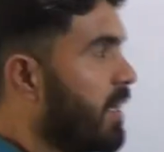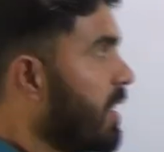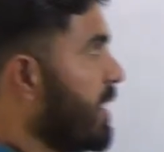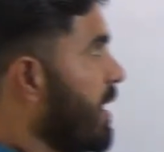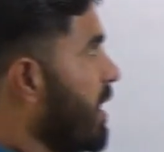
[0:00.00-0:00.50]

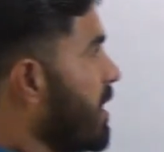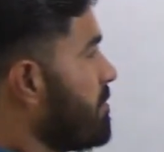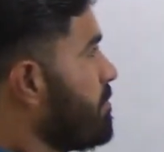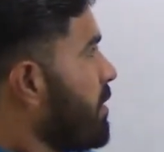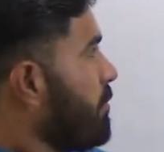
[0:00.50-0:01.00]
they
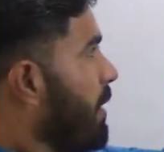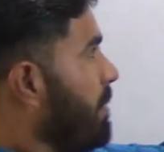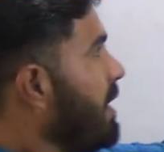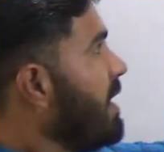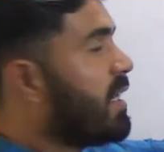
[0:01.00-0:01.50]
are
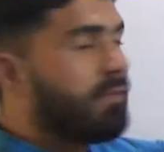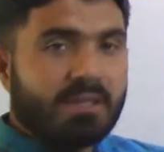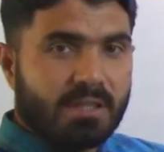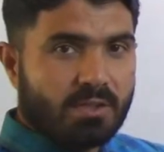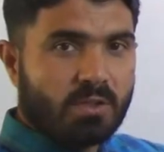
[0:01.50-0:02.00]
familiar
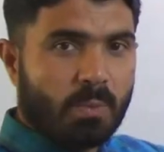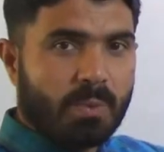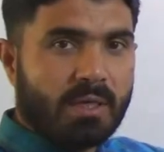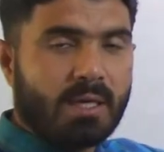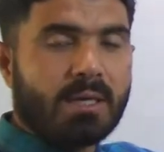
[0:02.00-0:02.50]
with this
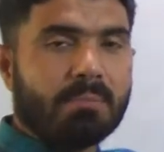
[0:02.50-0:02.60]
topic,